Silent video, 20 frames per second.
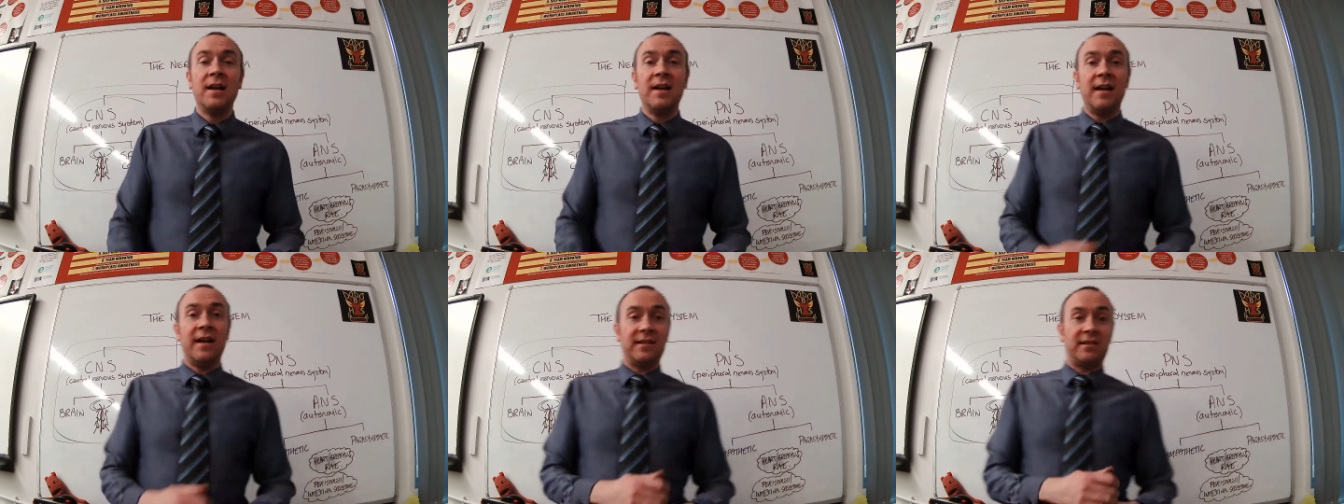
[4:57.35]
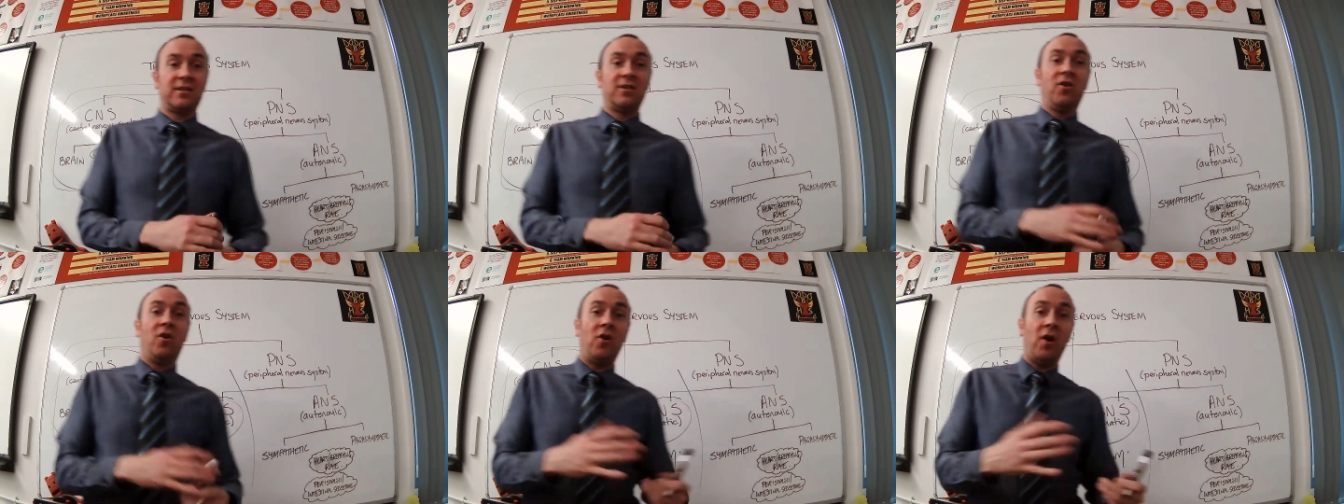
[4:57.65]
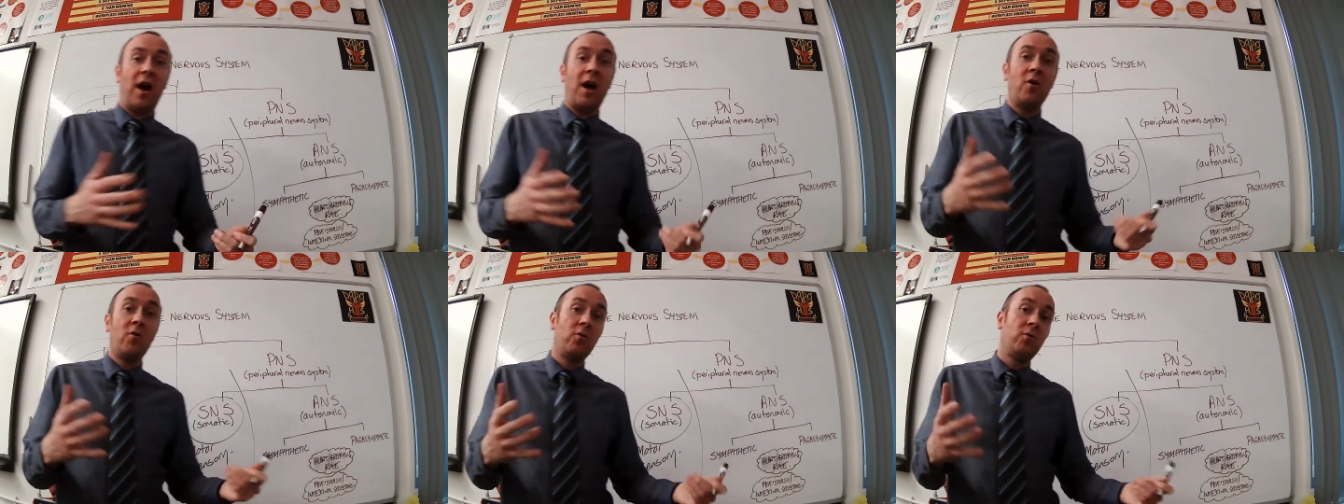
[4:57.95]
It's not
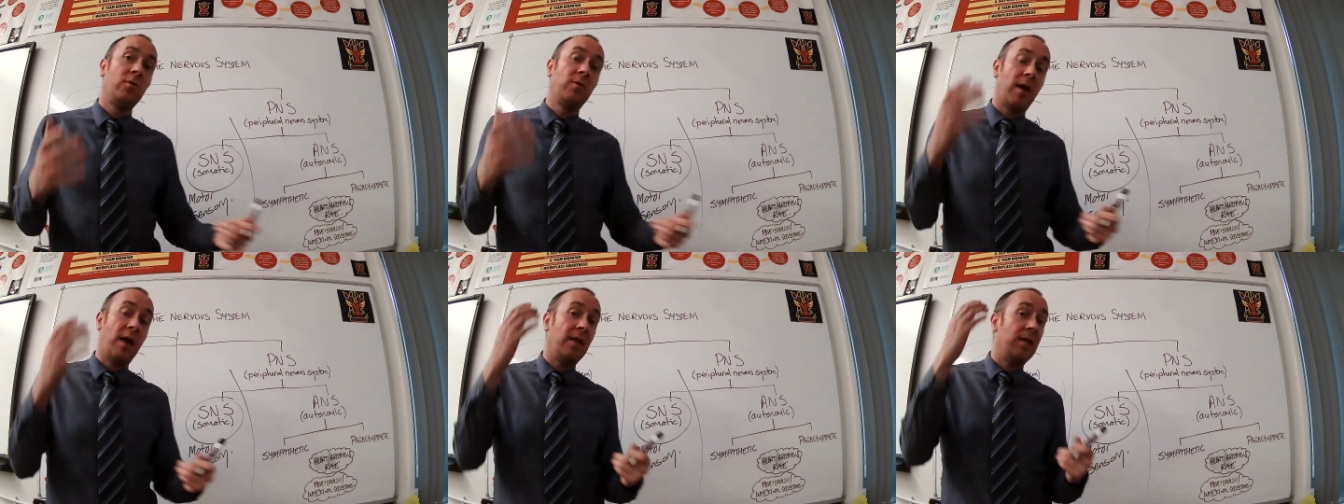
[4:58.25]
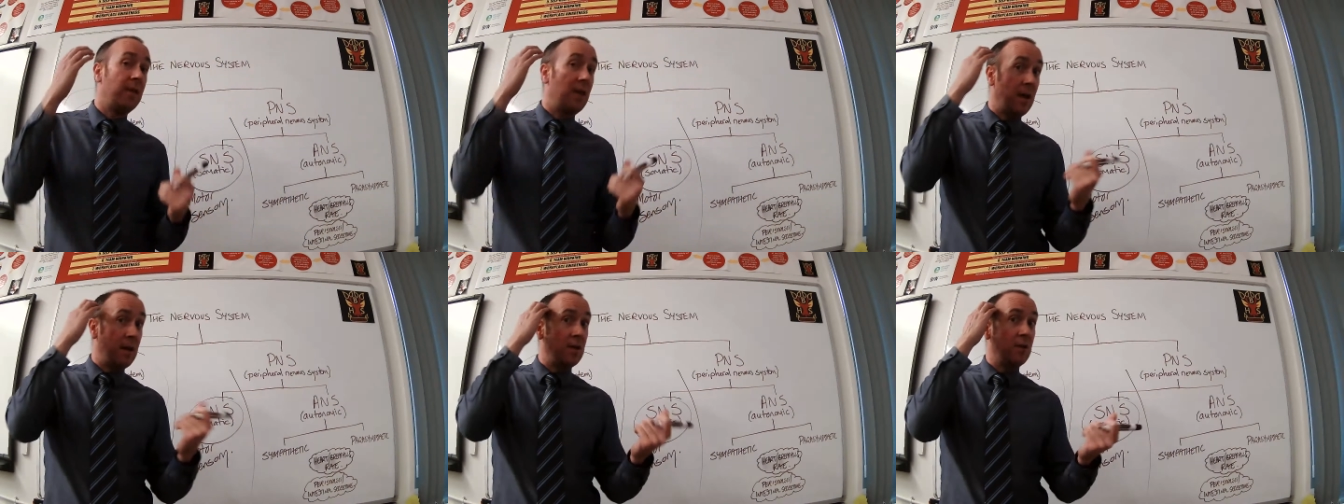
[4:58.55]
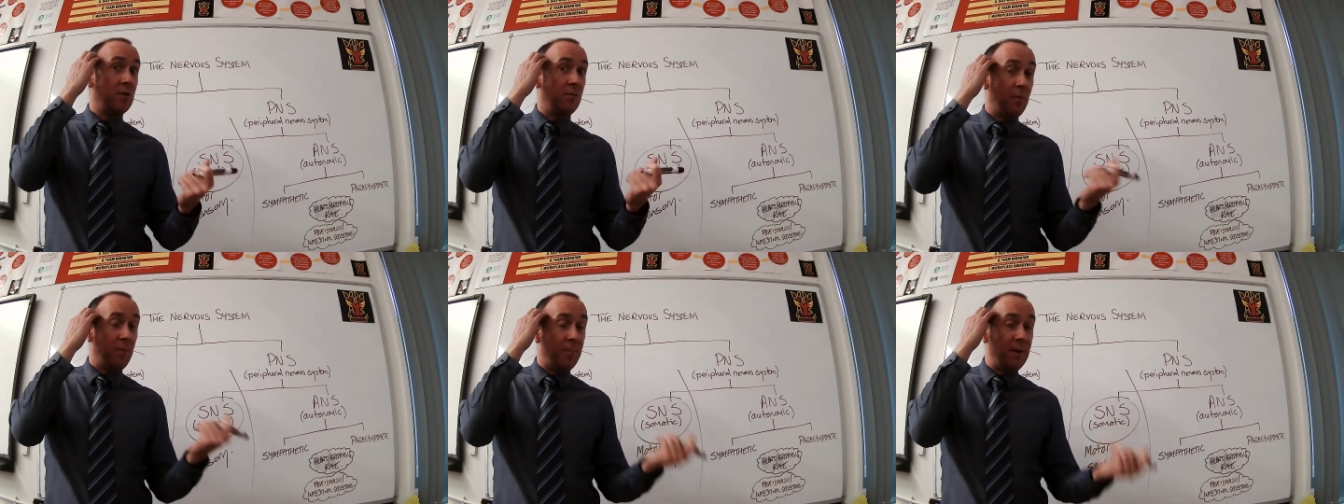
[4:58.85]
how
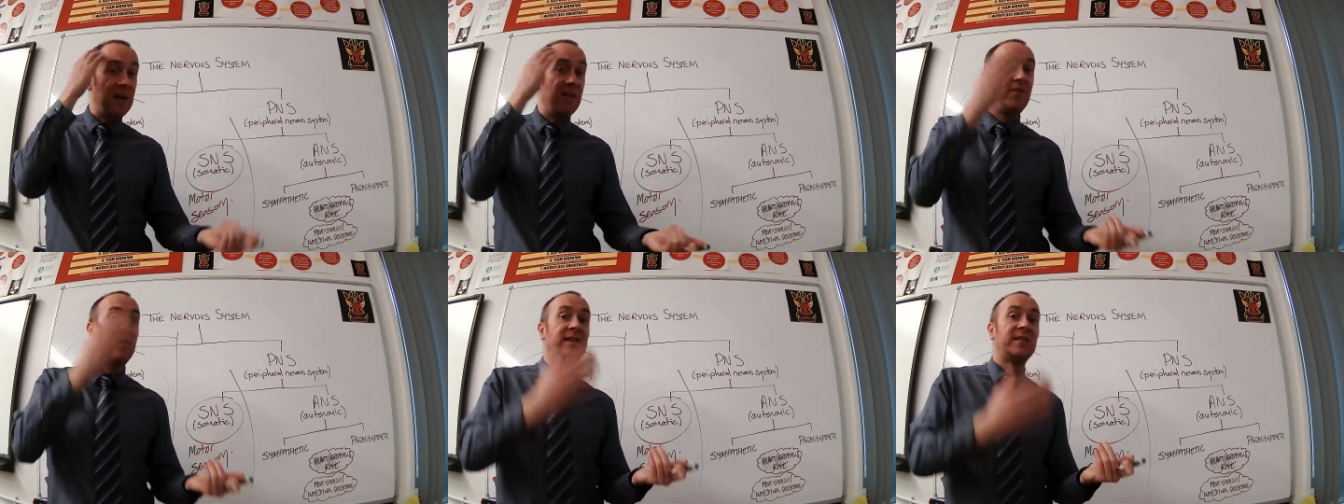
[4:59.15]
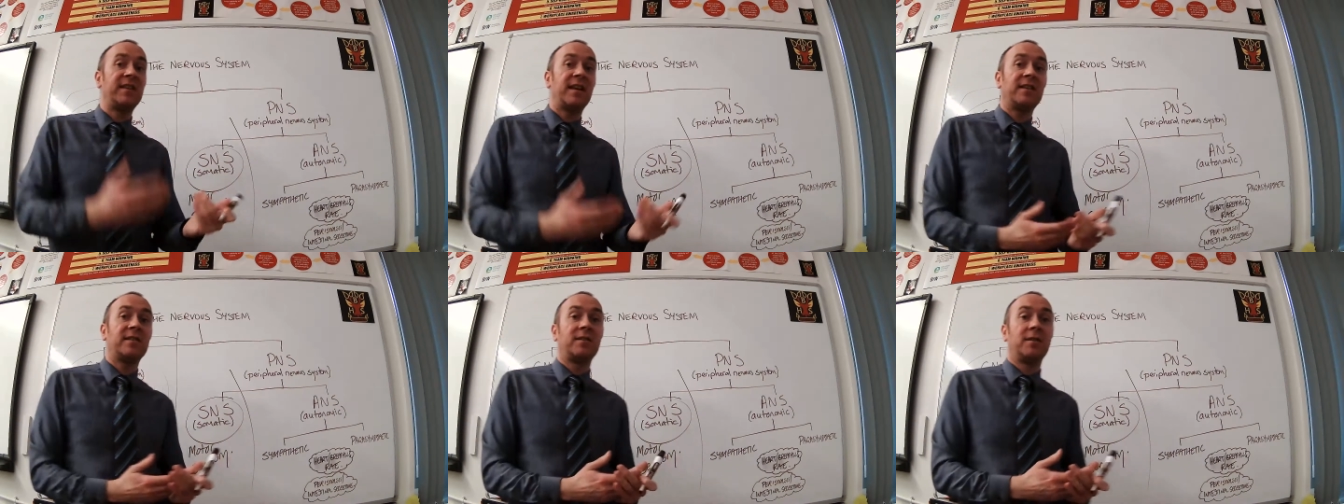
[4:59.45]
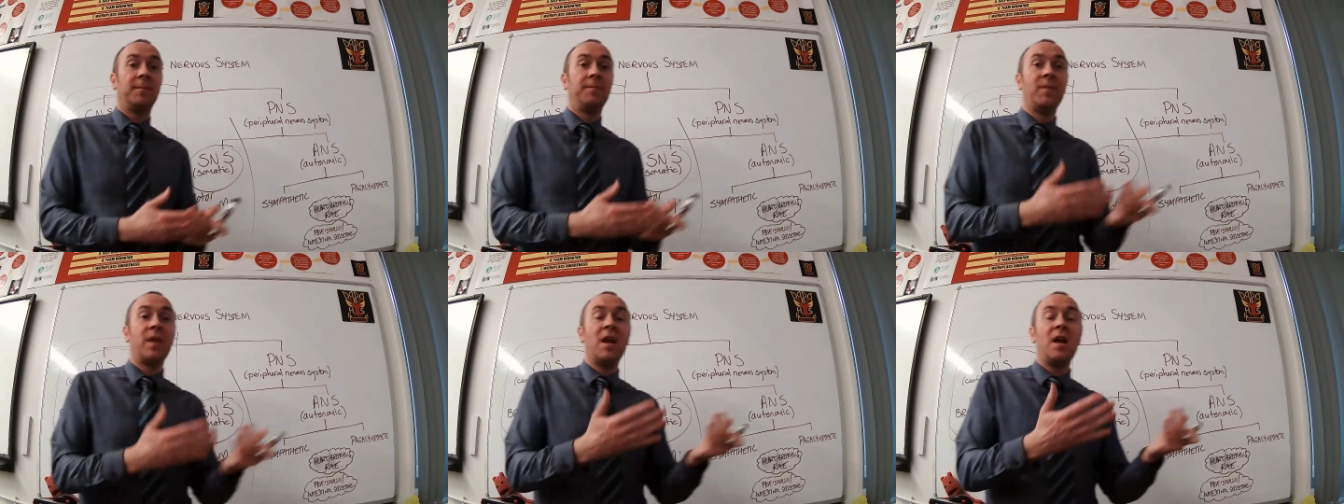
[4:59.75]
the breathing
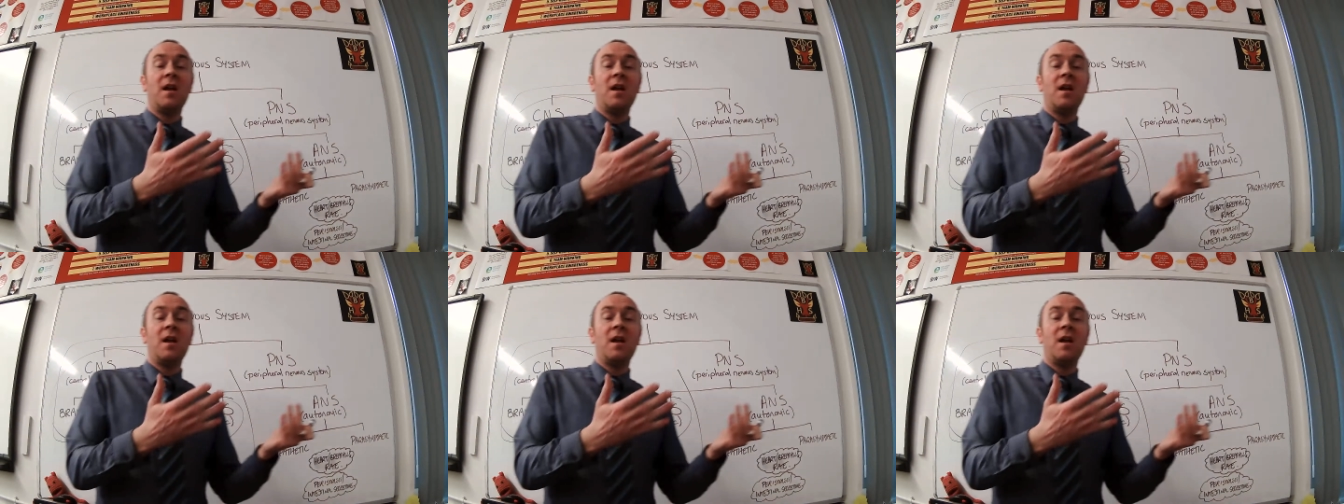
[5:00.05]
system,